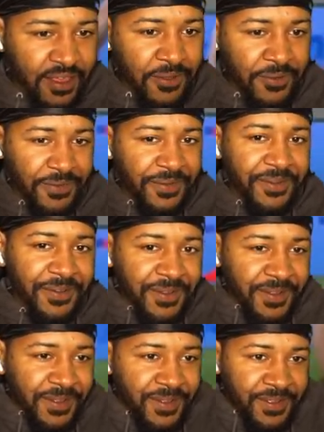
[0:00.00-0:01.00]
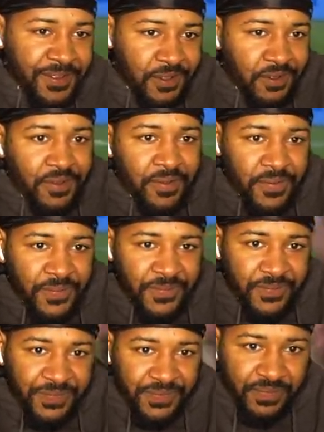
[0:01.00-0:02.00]
leaves him in his way. And then
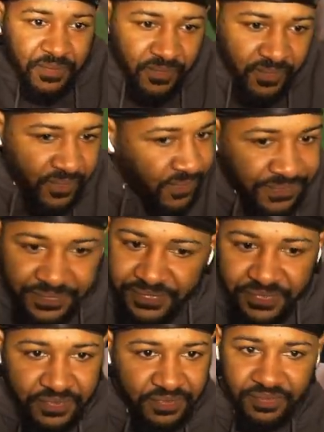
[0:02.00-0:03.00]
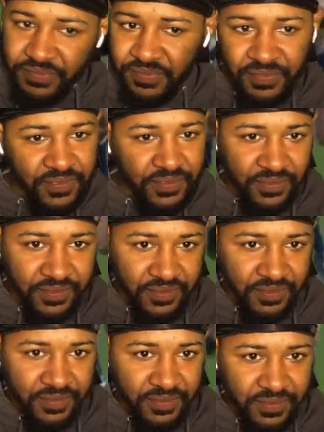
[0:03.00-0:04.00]
Laumape gets rid of
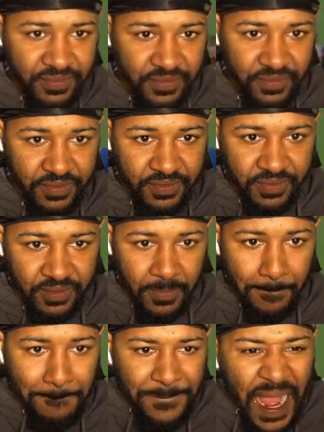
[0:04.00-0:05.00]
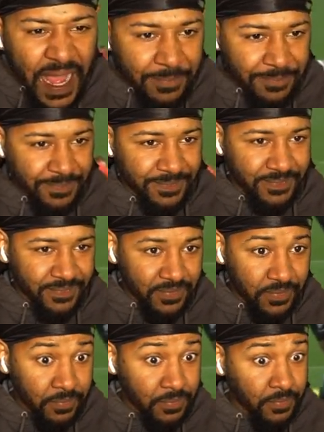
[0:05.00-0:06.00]
one. Boom. Far
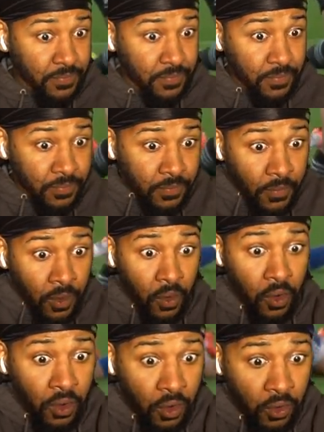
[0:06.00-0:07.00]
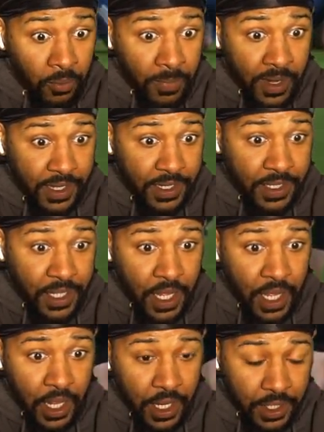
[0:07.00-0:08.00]
gets rid of two. See you later. Laumape
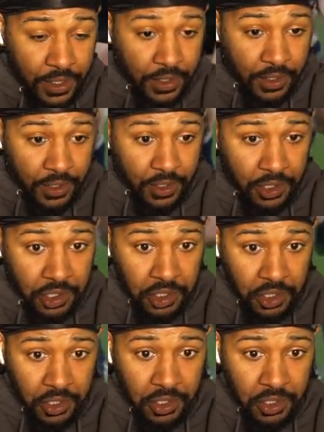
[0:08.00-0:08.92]
gets rid of